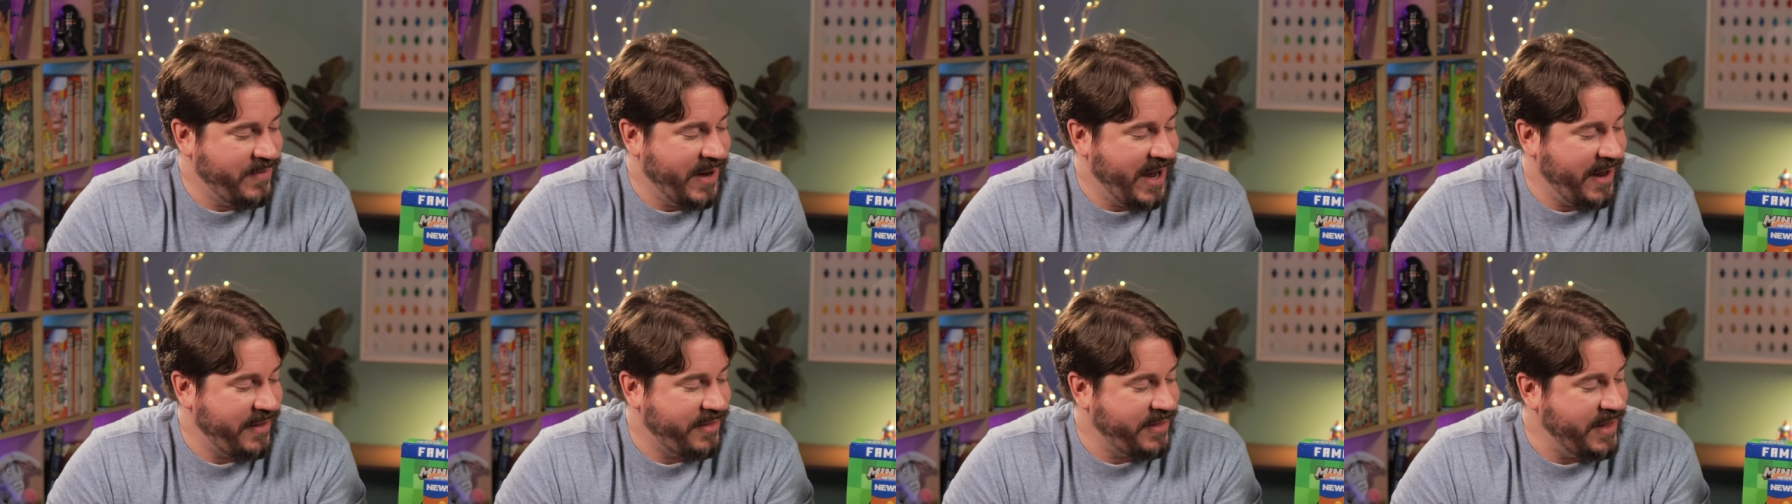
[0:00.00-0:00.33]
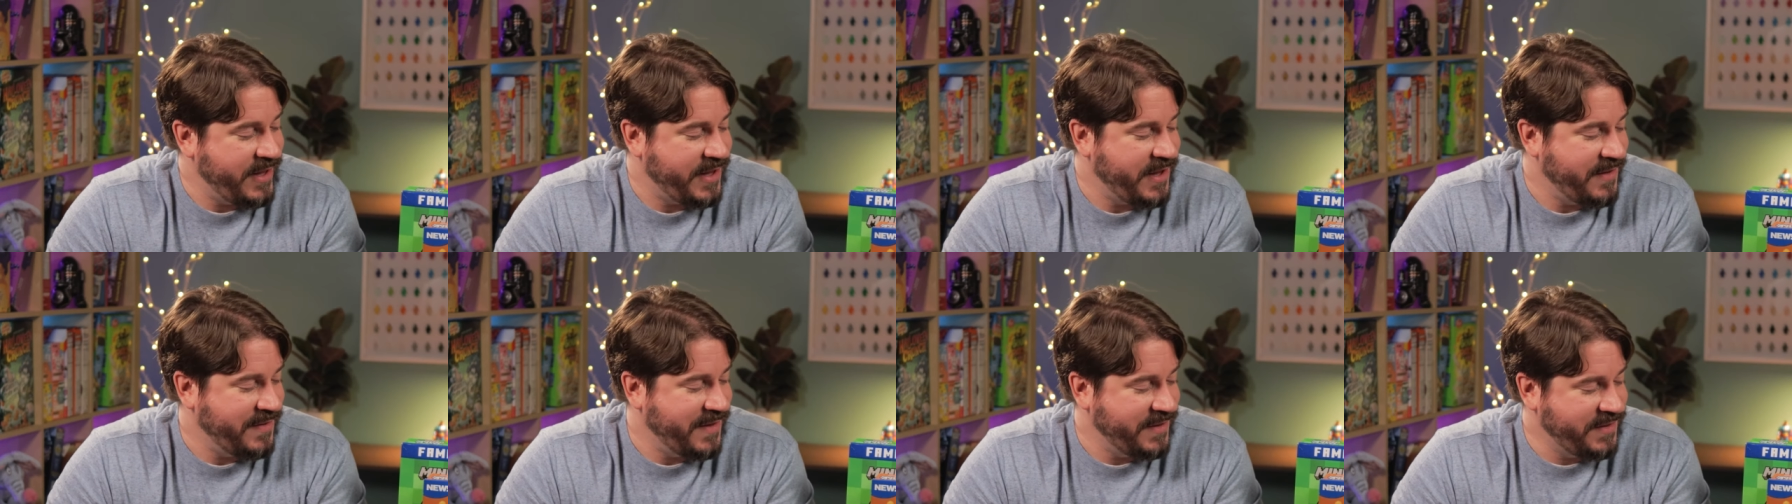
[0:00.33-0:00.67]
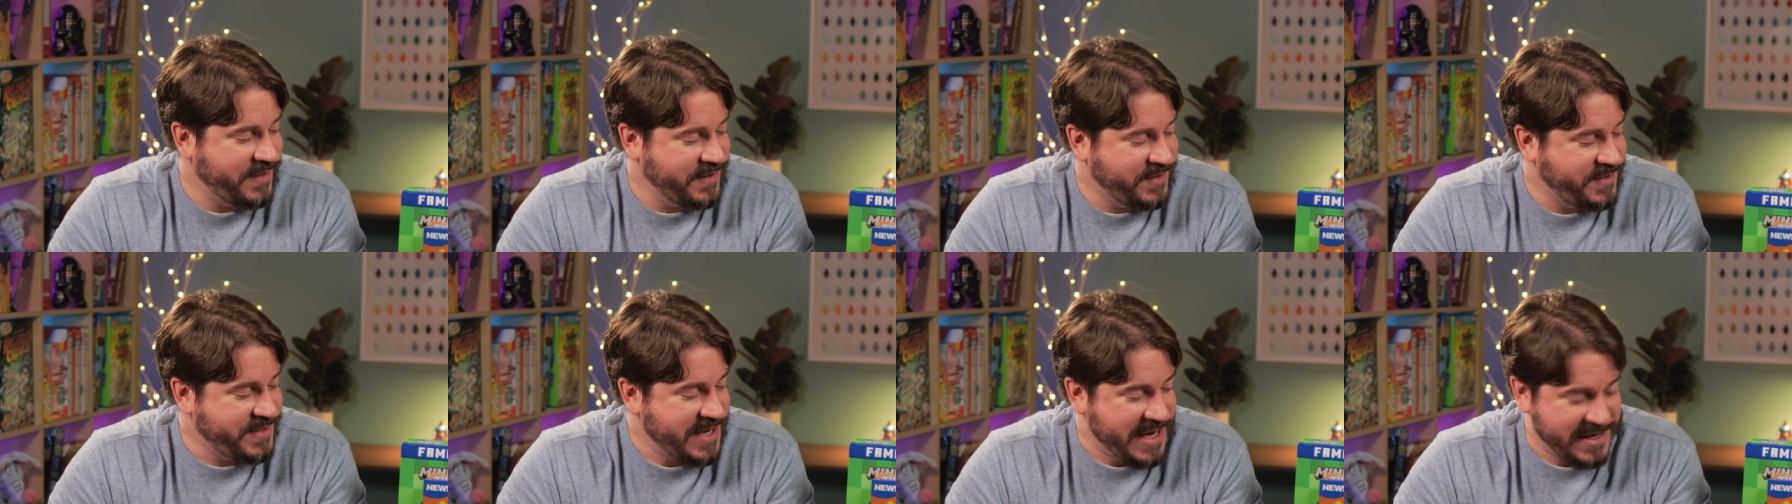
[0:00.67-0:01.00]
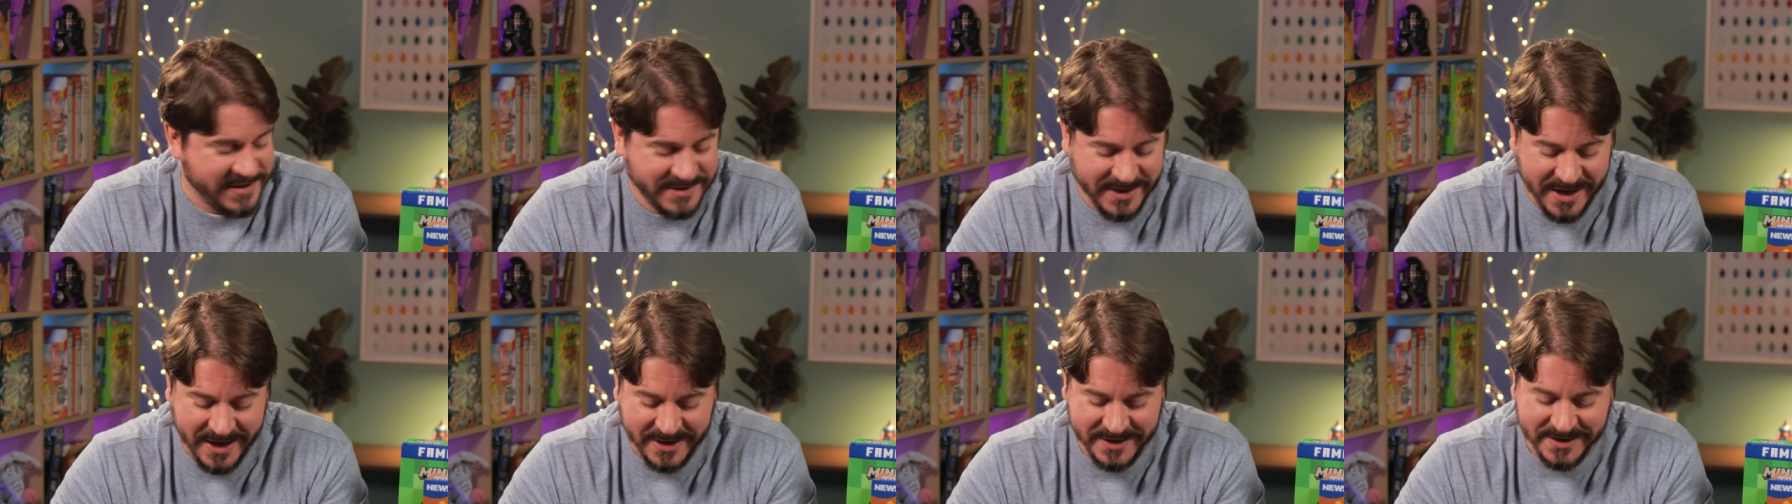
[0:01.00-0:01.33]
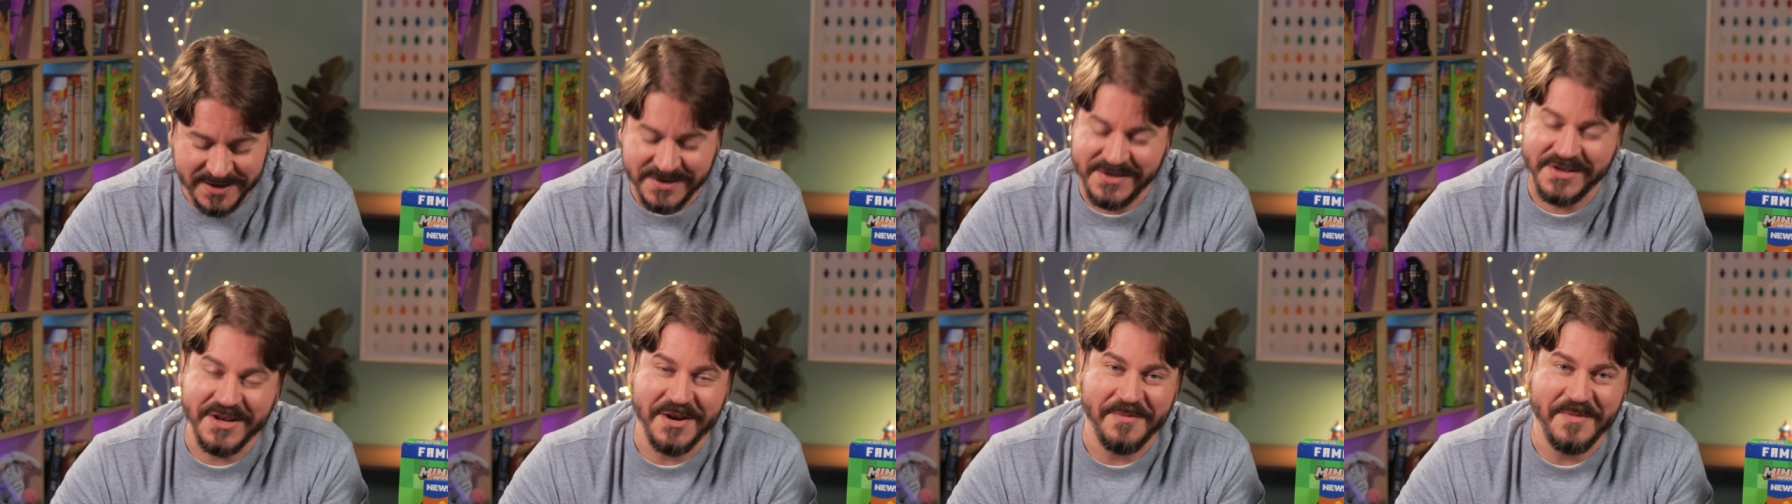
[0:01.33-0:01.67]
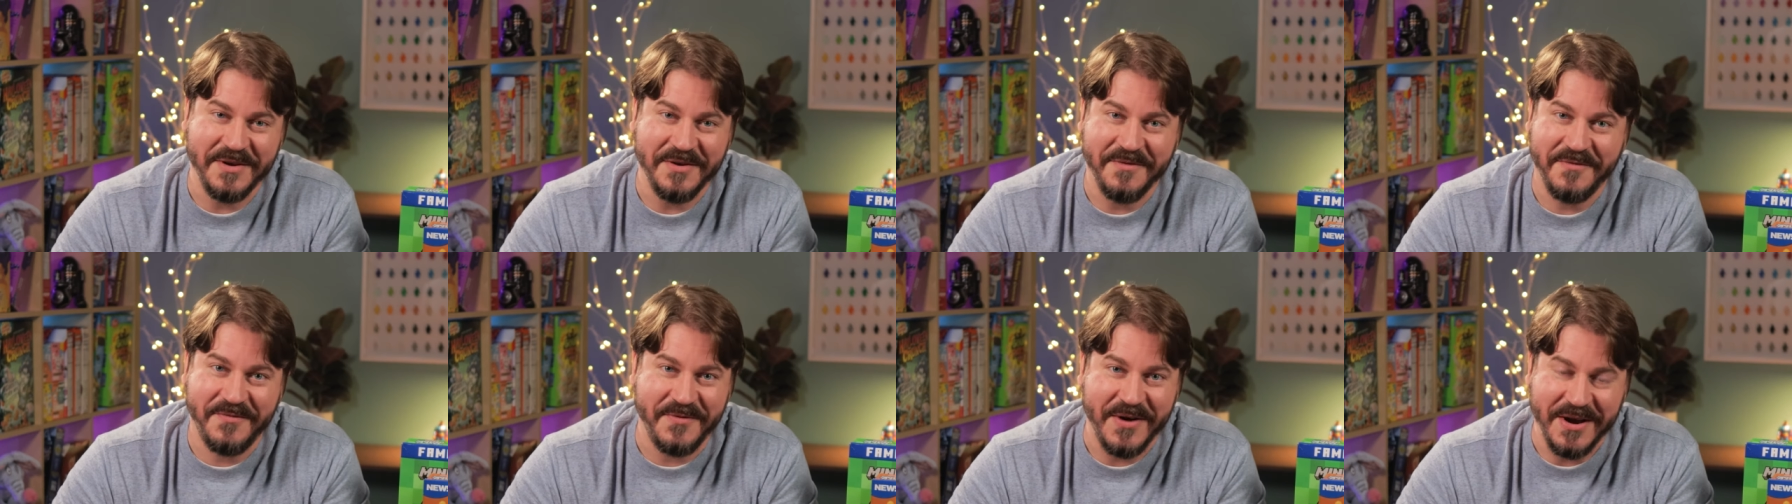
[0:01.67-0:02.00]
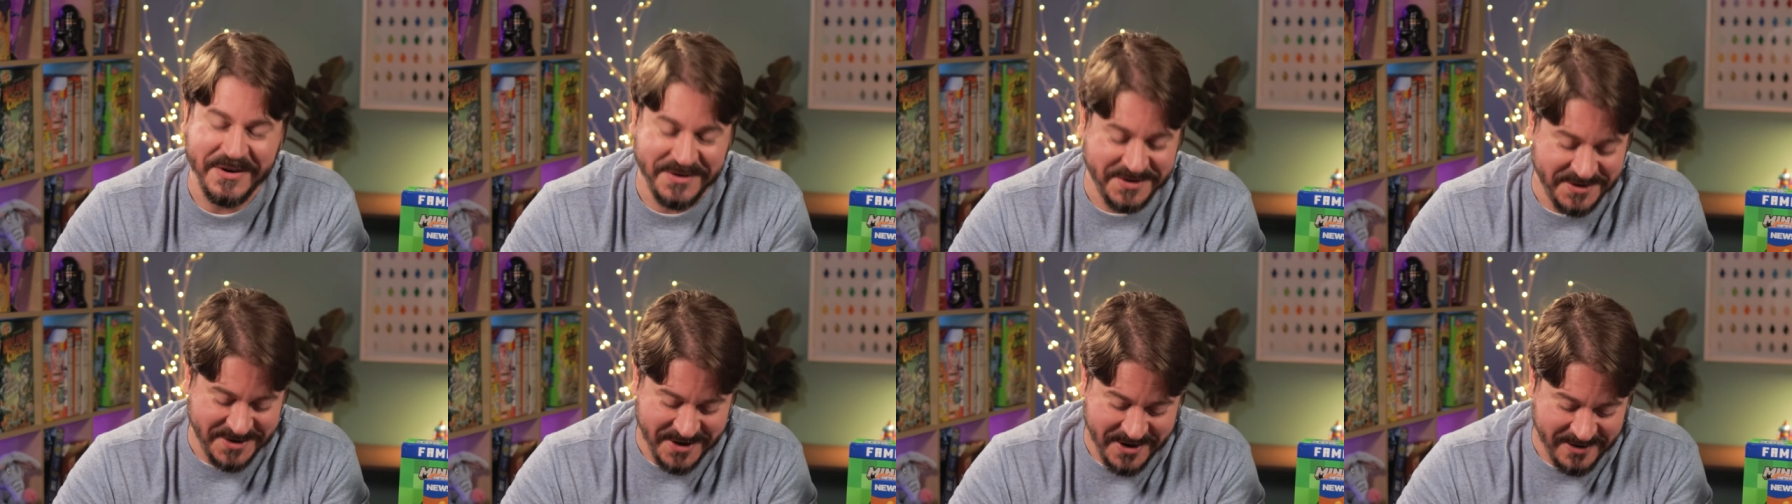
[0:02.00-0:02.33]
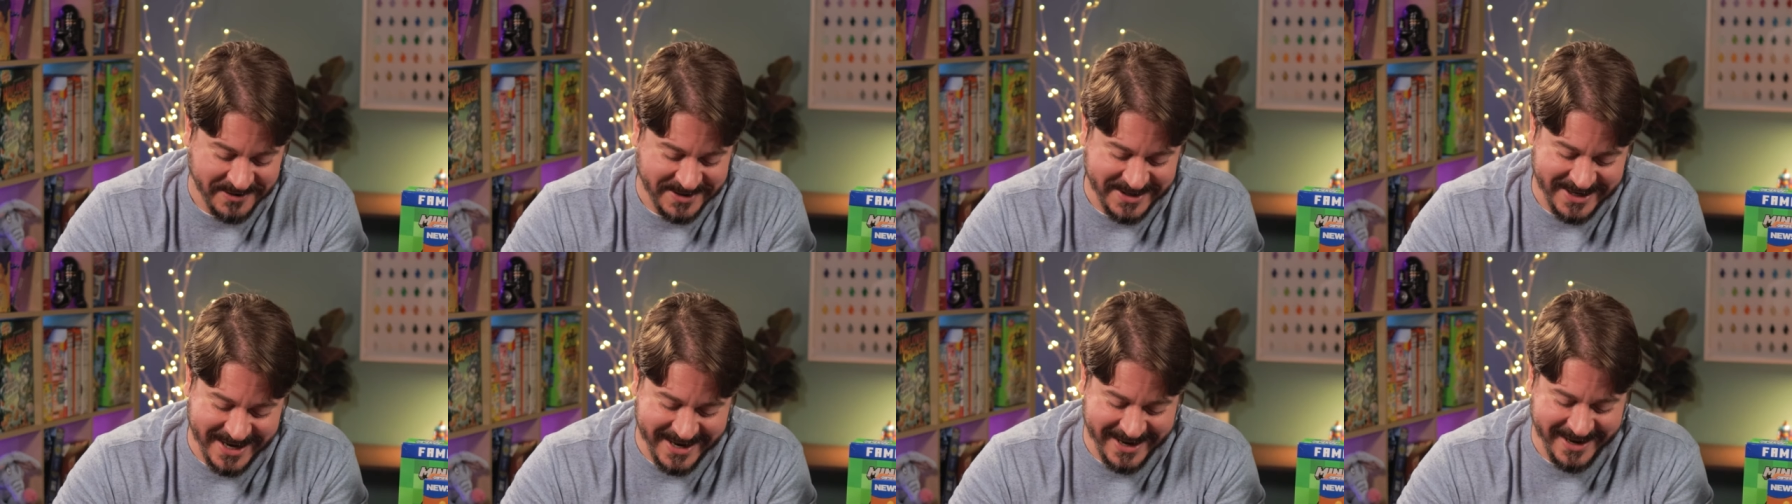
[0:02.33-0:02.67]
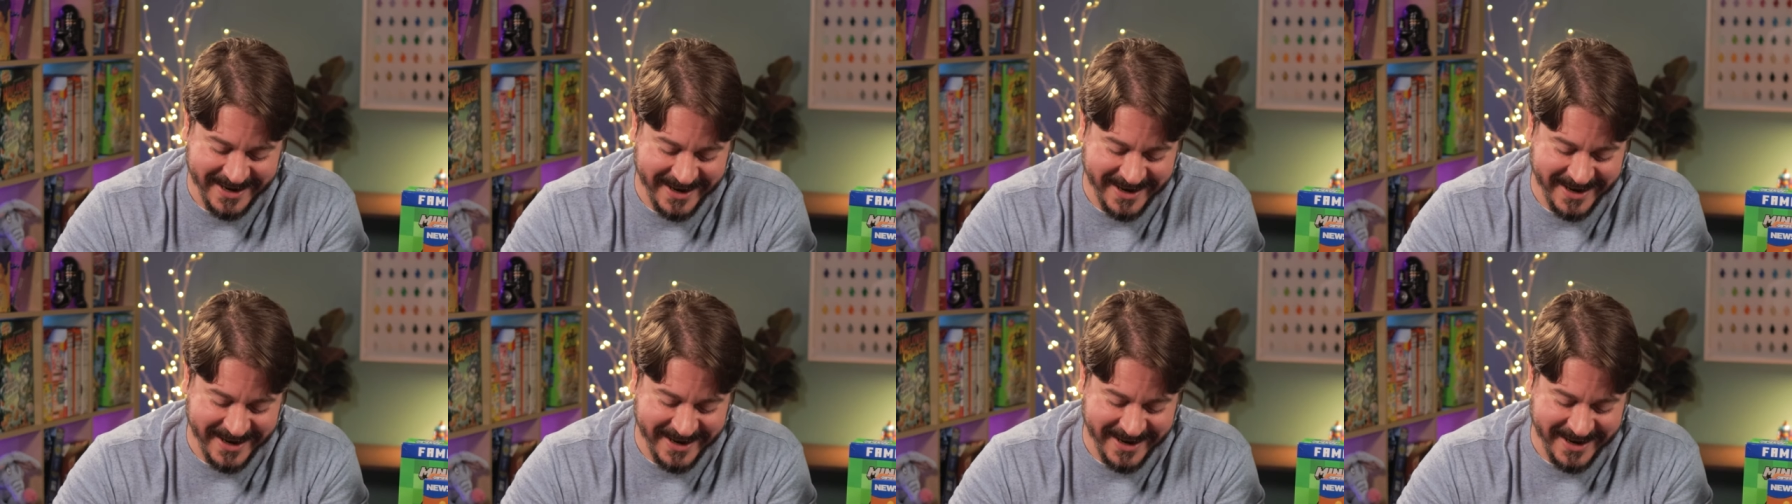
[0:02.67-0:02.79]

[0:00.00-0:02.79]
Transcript: by thinking that this tastes like cinnamon French toast.